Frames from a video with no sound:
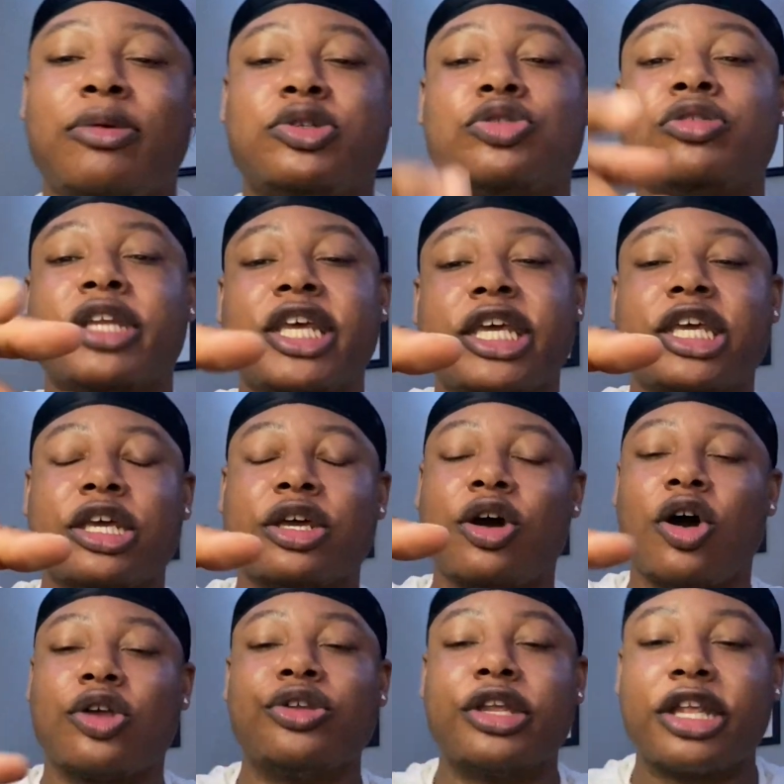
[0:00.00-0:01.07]
what you need.
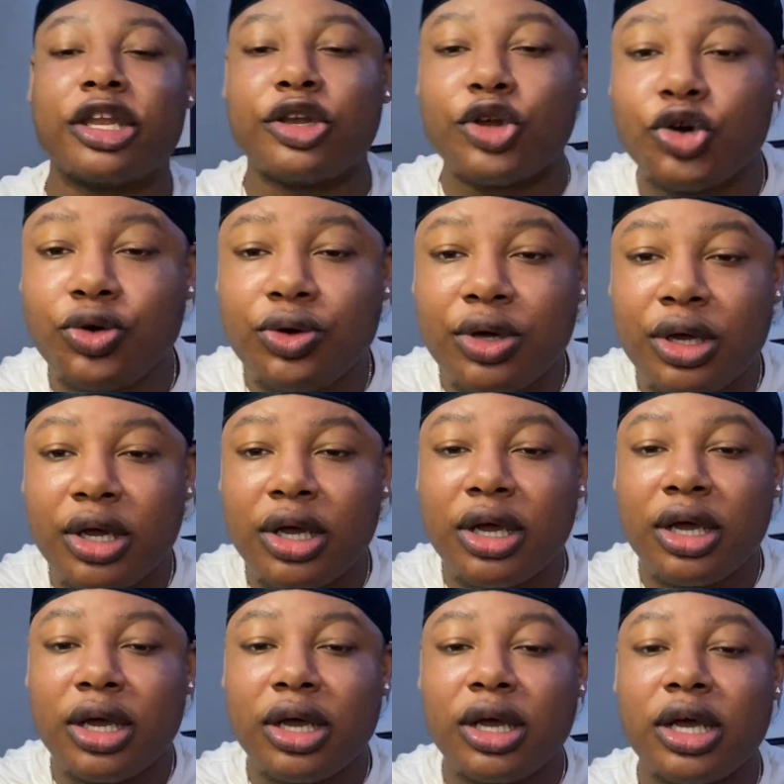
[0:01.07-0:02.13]
All you need to do
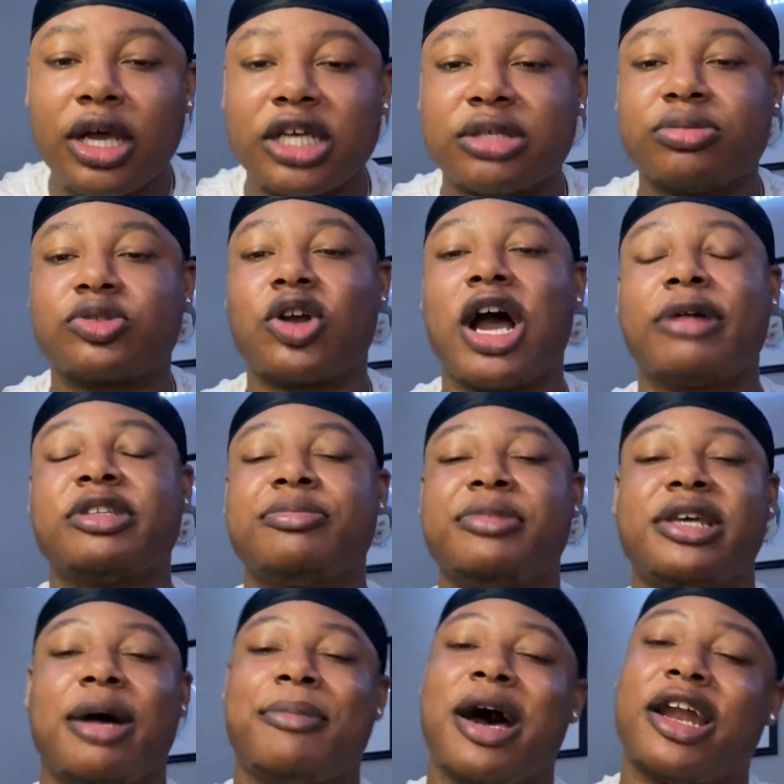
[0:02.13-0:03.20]
is subscribe to me.
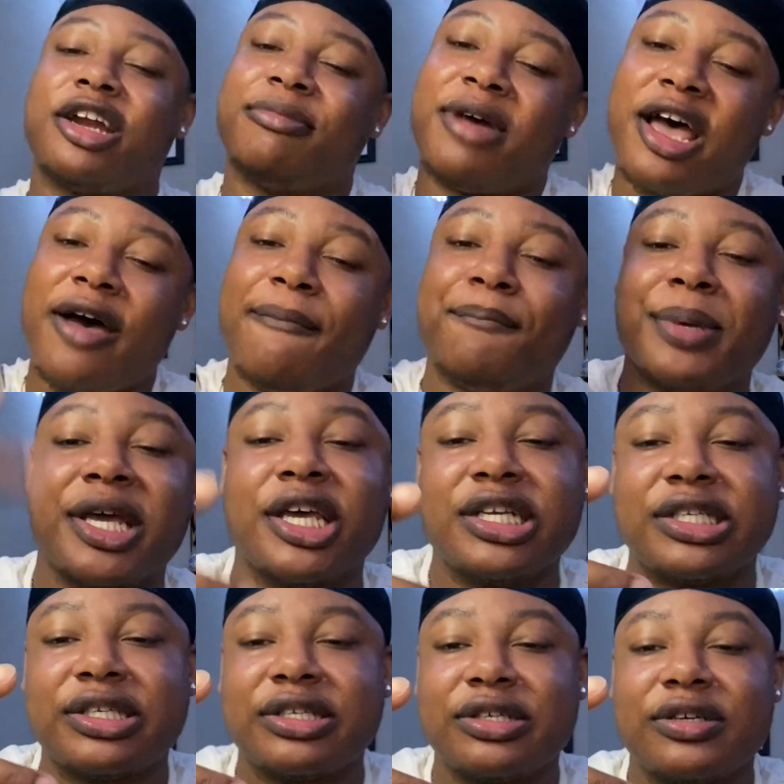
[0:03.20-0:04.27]
I'm out of here, man.
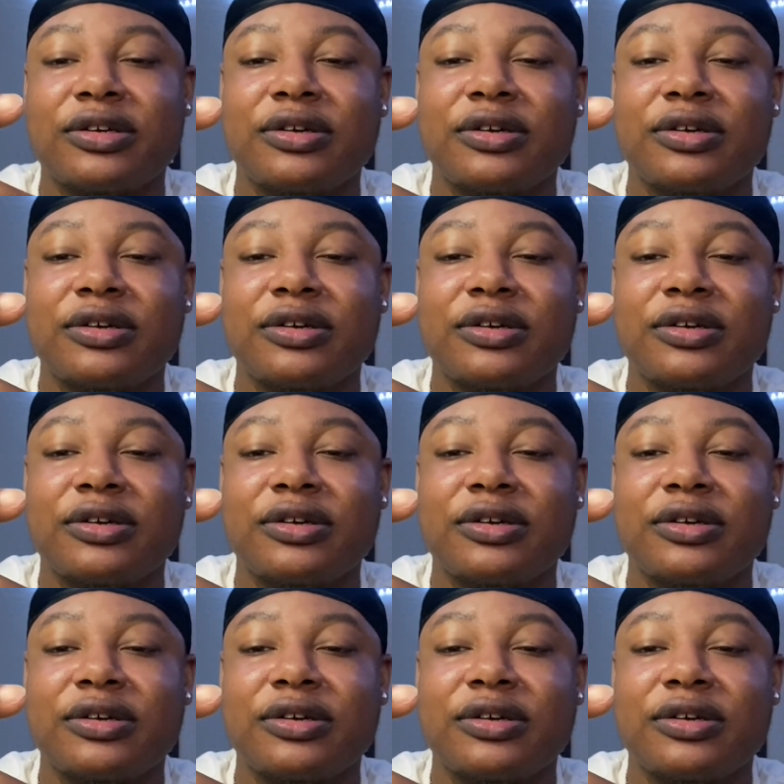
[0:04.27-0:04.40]
Peace.